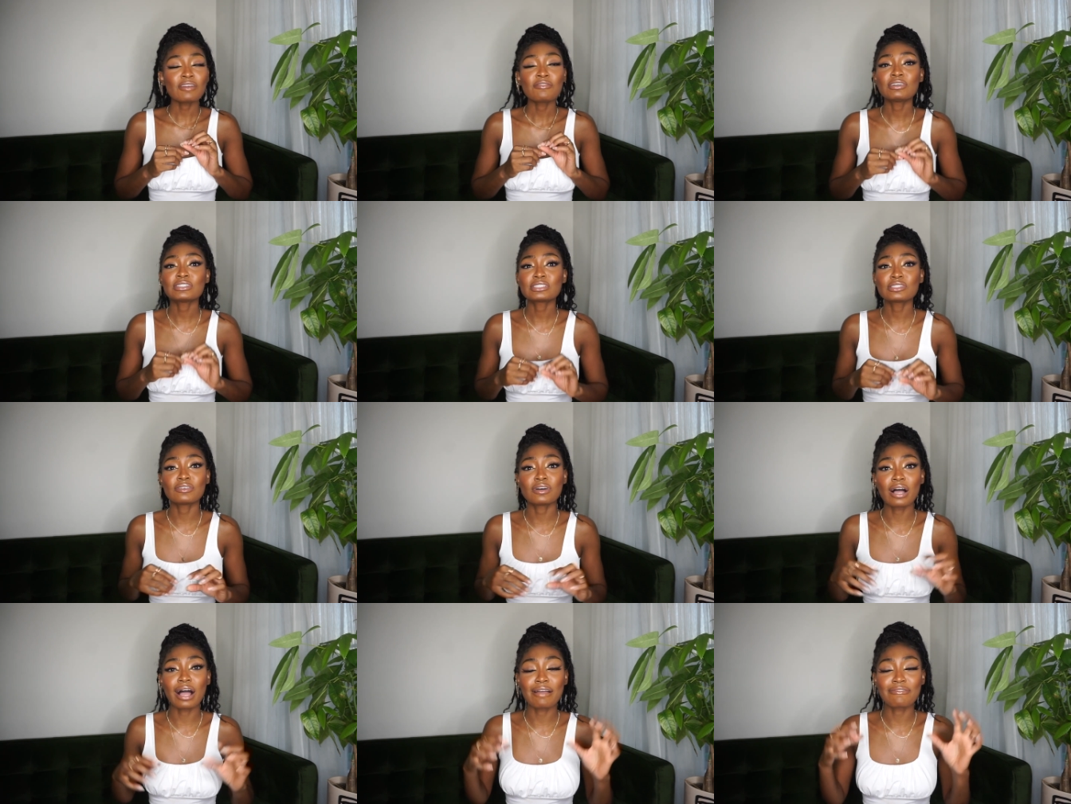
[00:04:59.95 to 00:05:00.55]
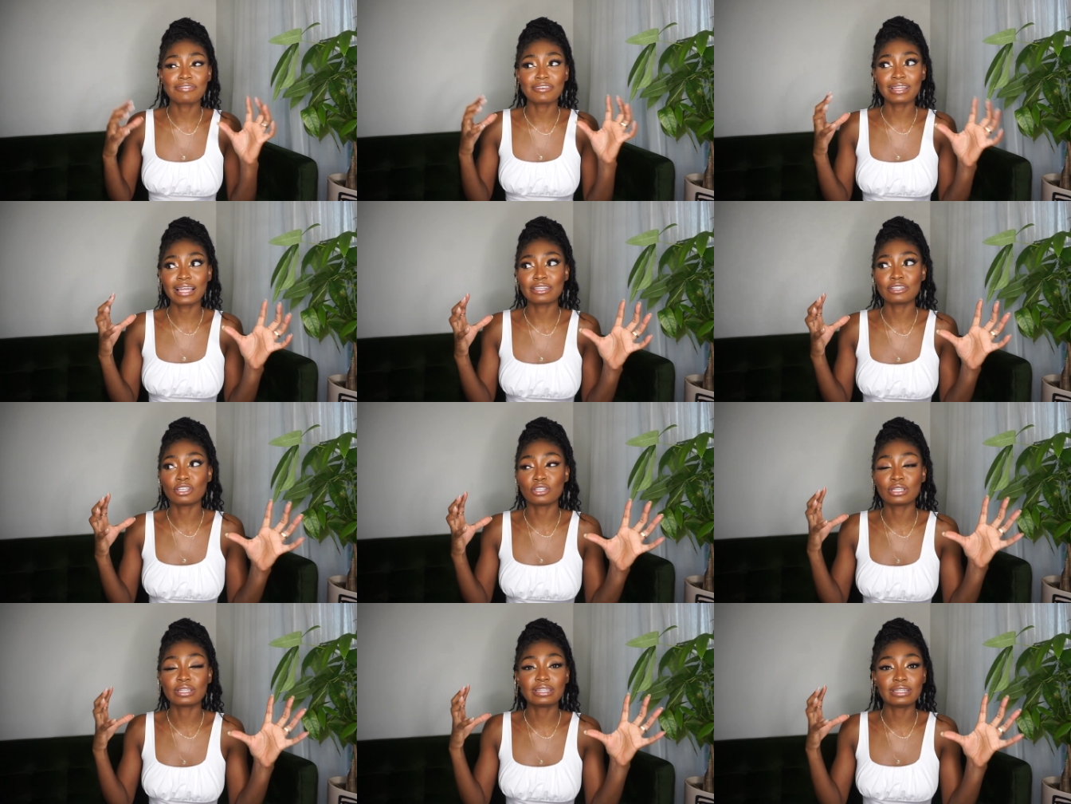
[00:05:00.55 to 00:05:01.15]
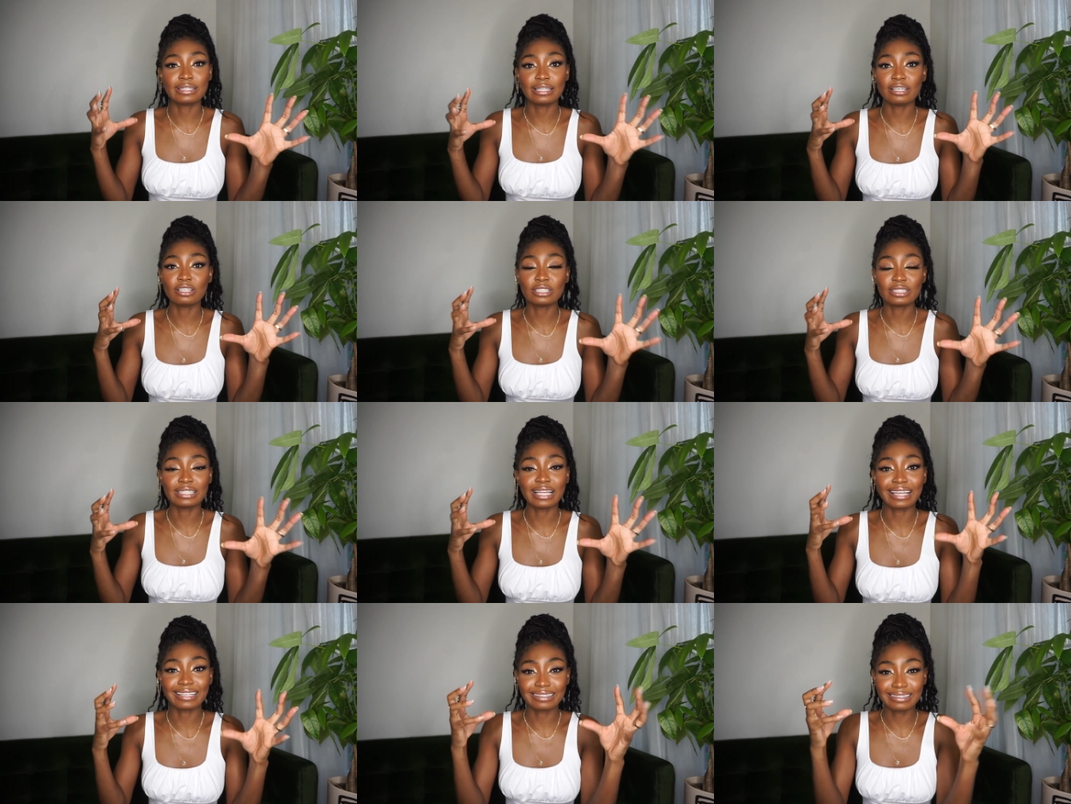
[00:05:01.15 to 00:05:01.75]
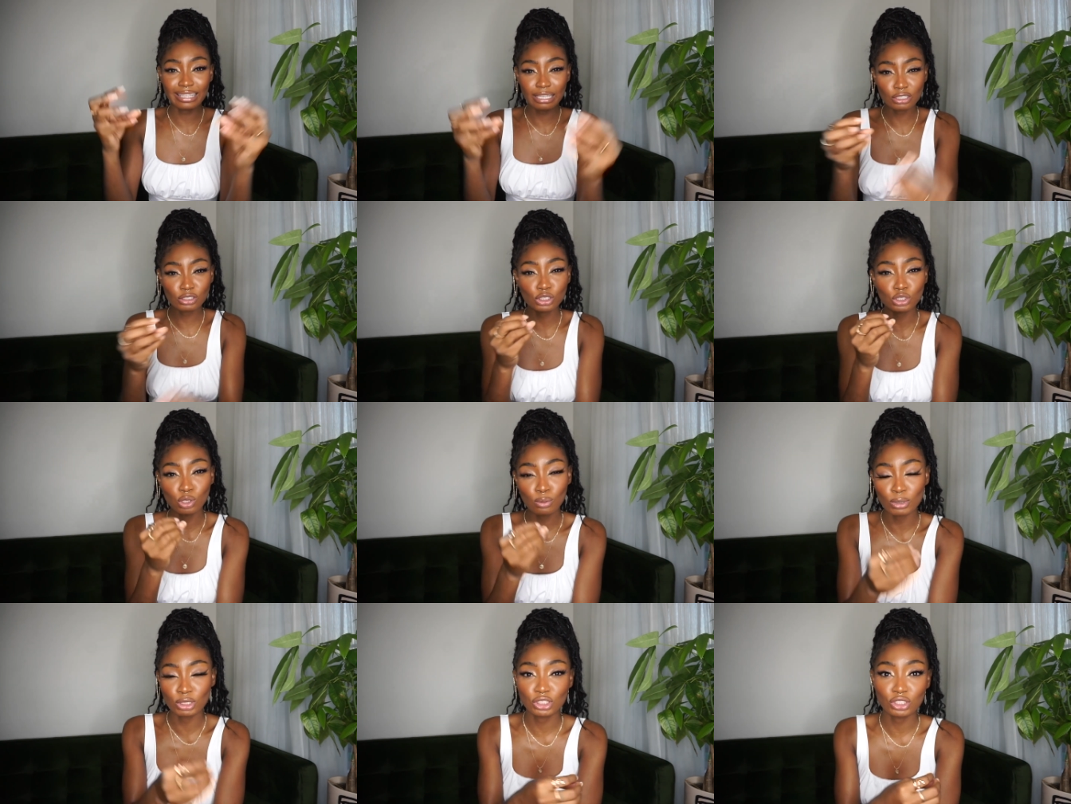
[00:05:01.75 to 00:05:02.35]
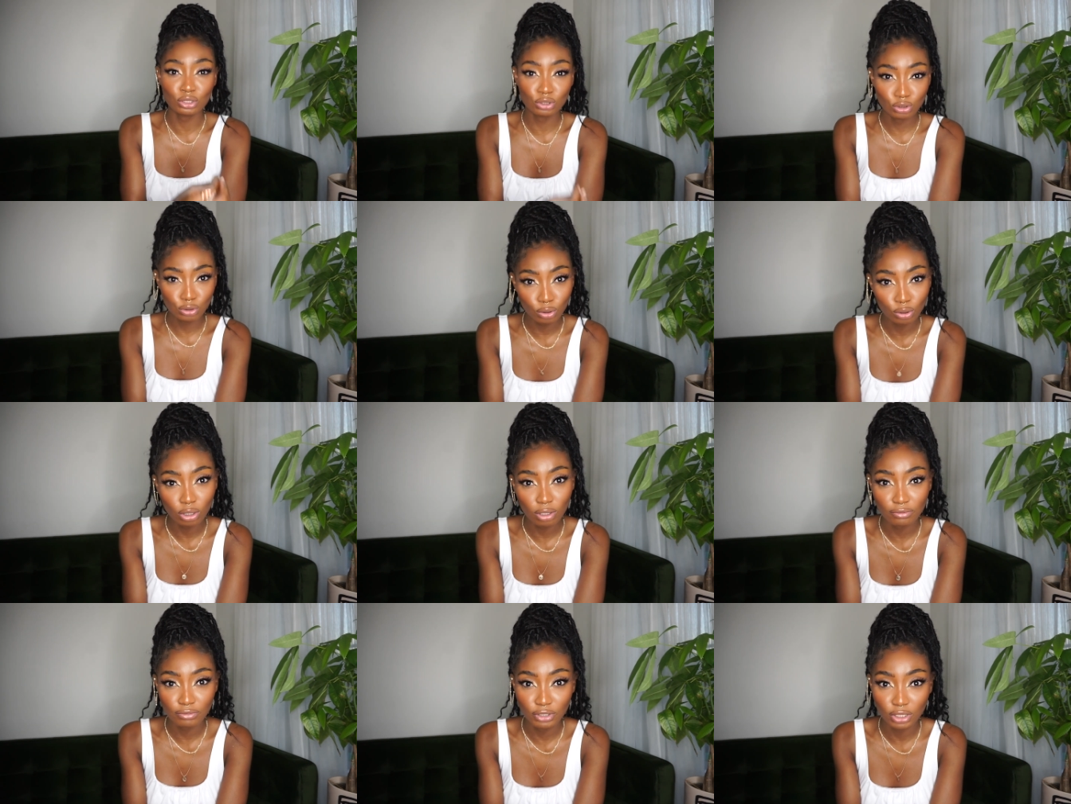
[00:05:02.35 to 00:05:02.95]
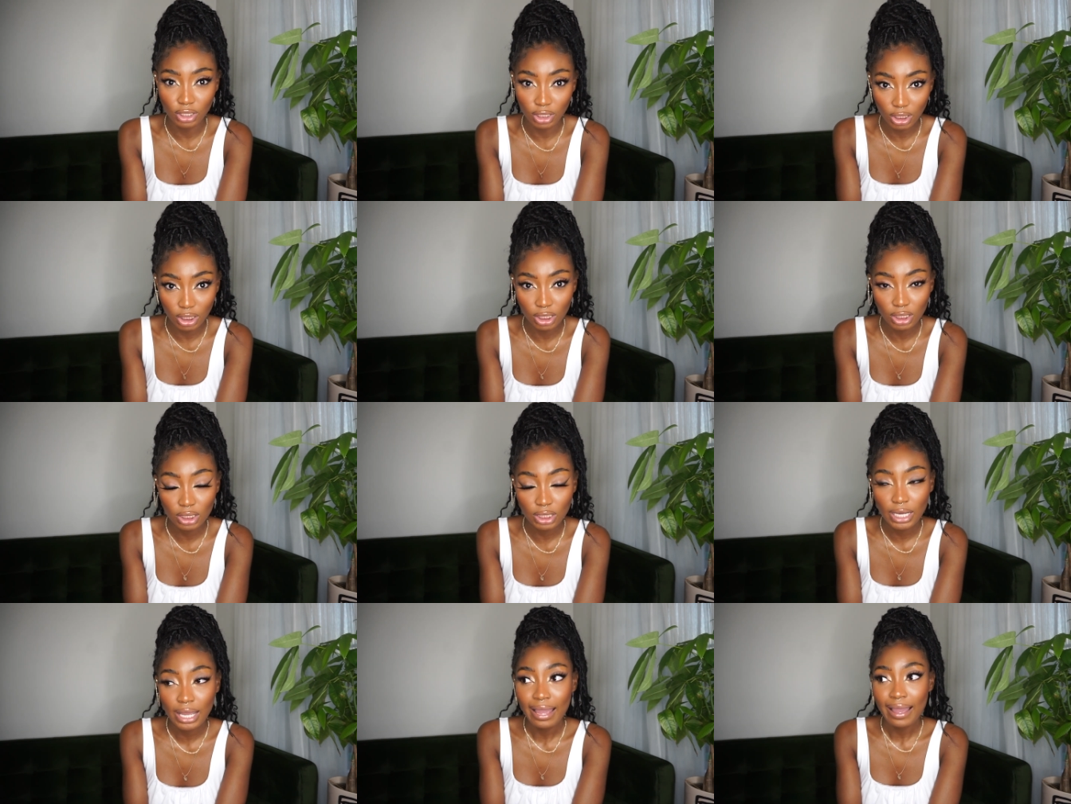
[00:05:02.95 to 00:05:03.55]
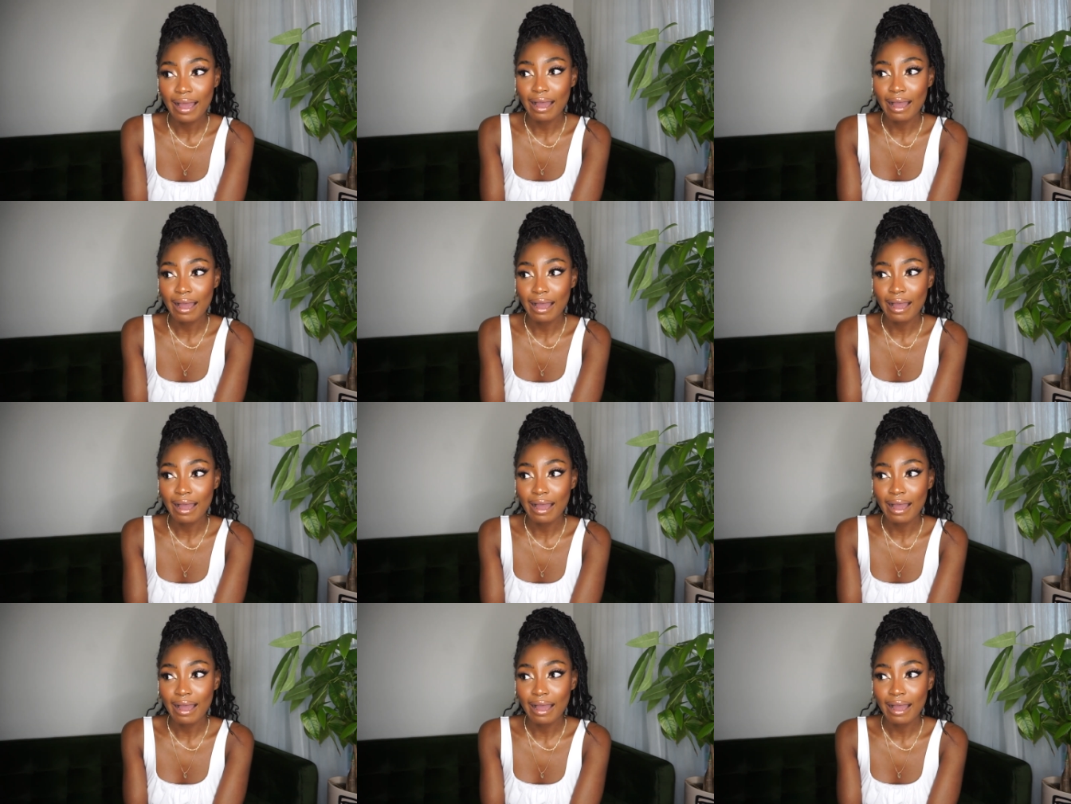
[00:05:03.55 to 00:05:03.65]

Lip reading: First of all, I feel like they like take so much control of your look.